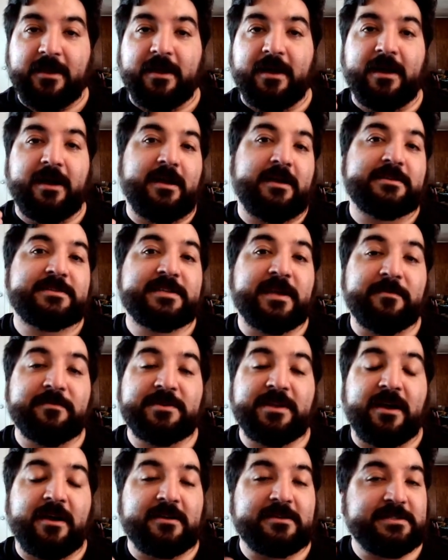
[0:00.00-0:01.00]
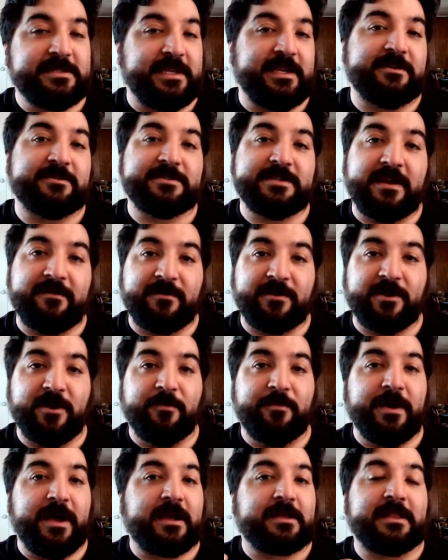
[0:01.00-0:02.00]
some dogs the ears never go
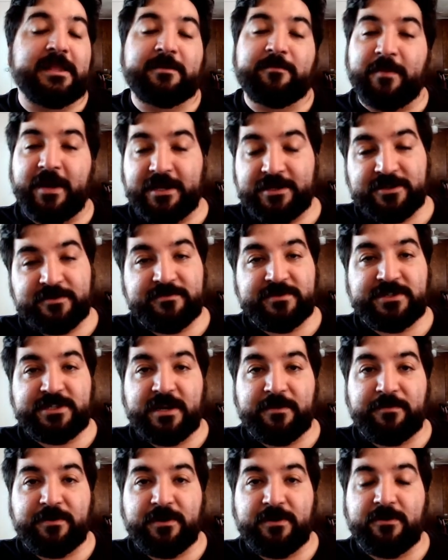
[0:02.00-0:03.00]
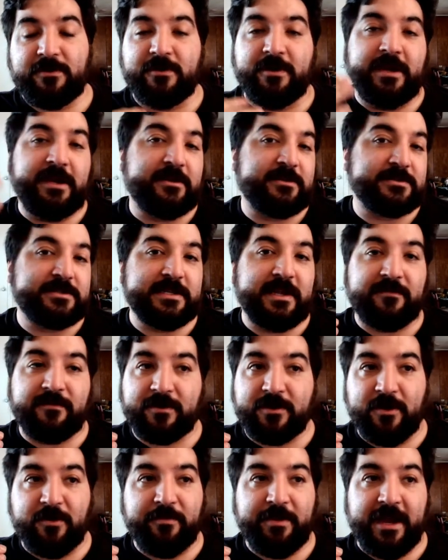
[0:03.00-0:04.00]
back. Like my German Shepherd, her ears never
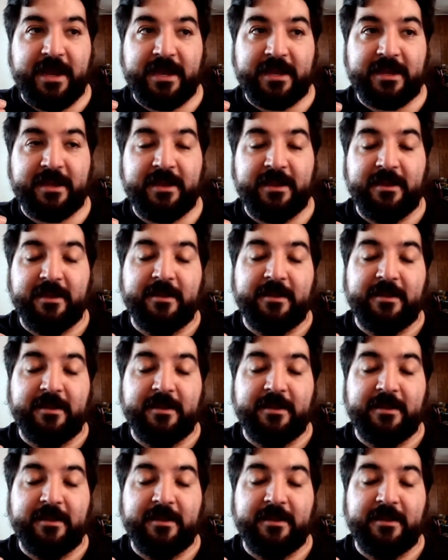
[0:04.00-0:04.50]
go back.